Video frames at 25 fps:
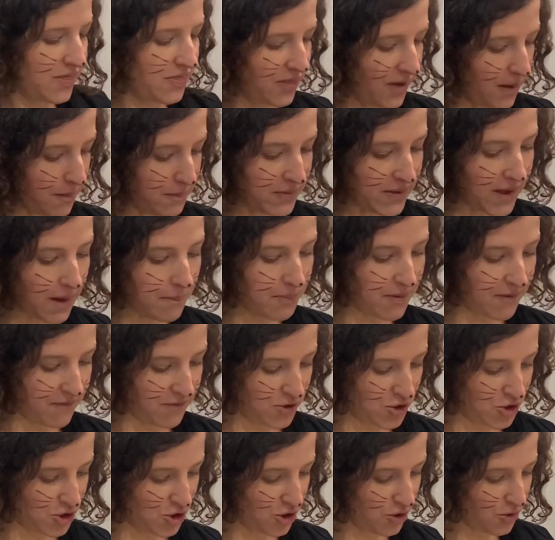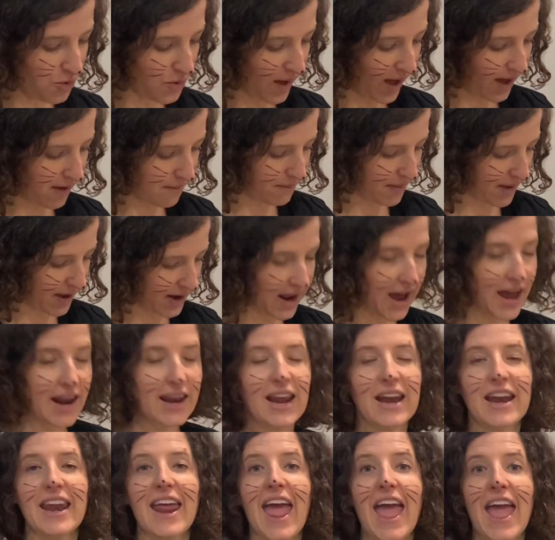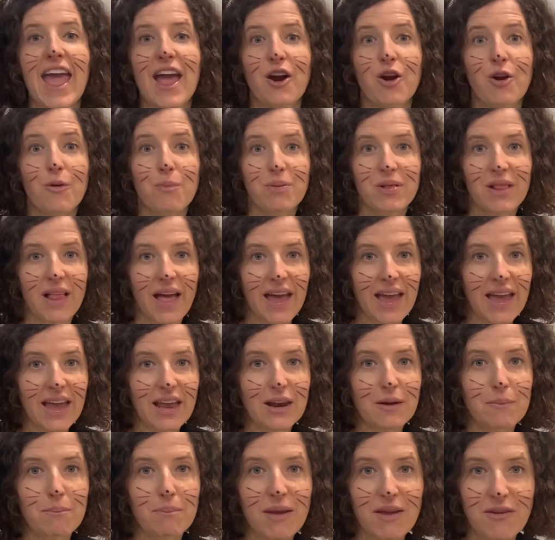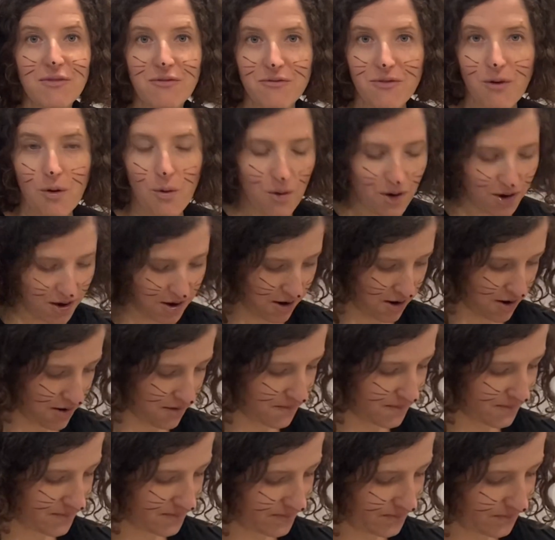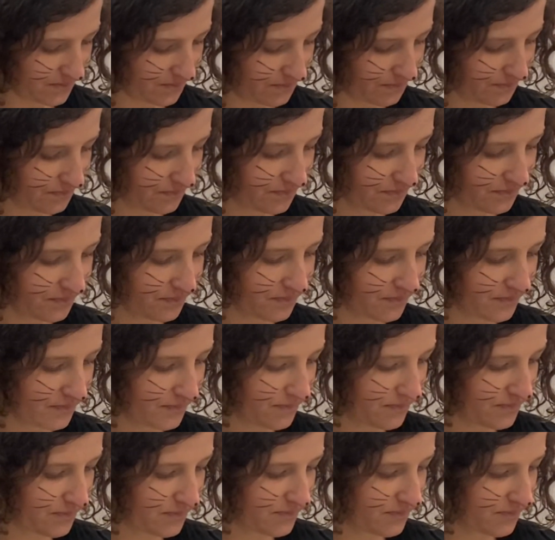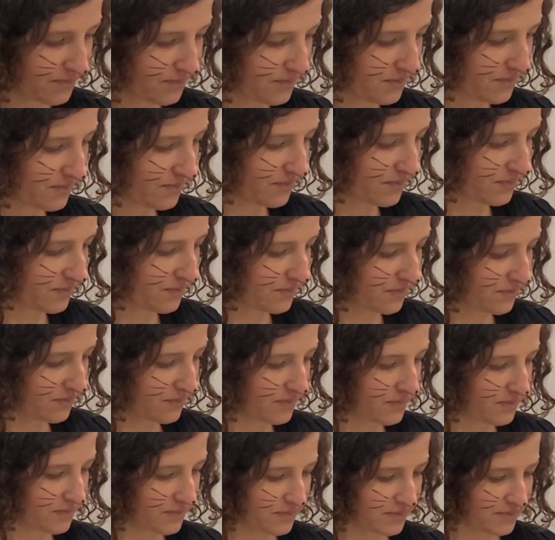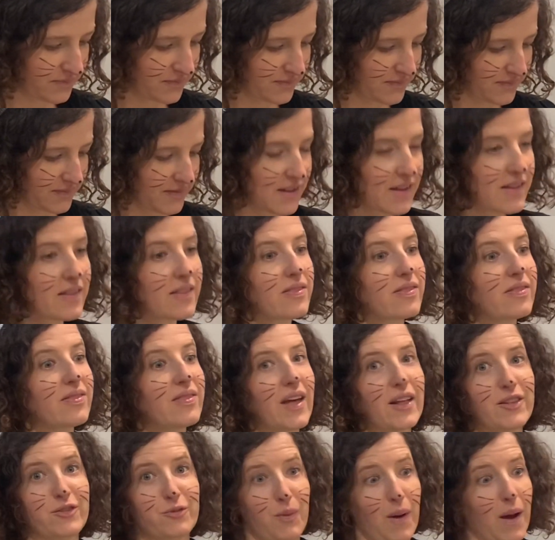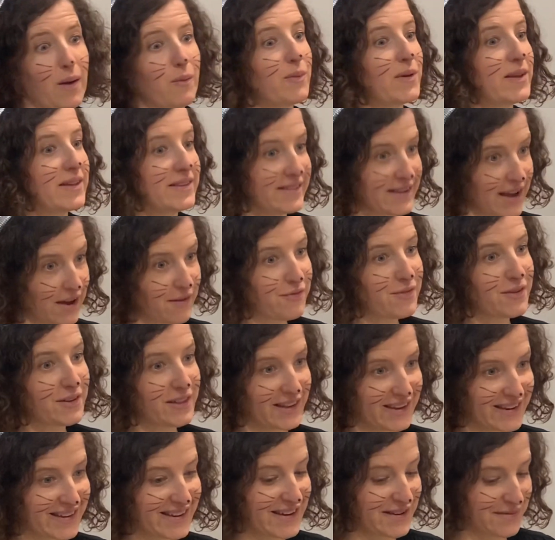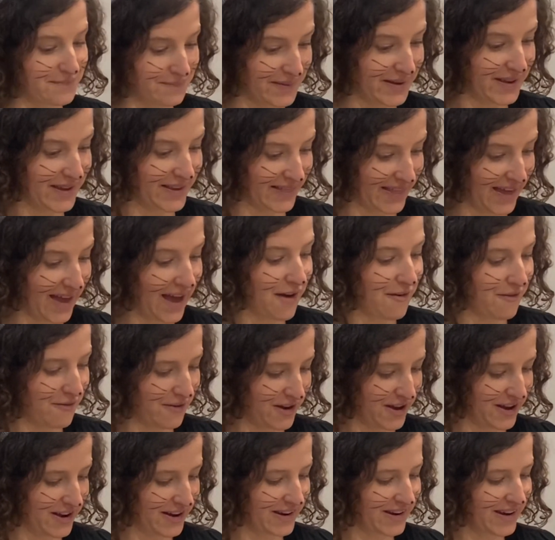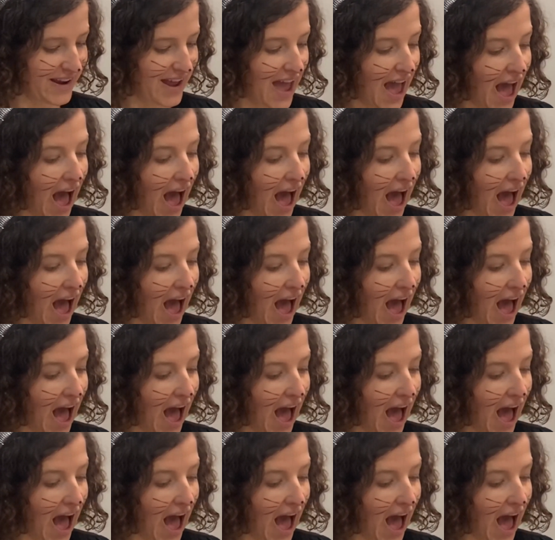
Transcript: Thumbs up if you have been How on an airplane before. How could a pilot drive vegetables? That's why we definitely didn't pick that one.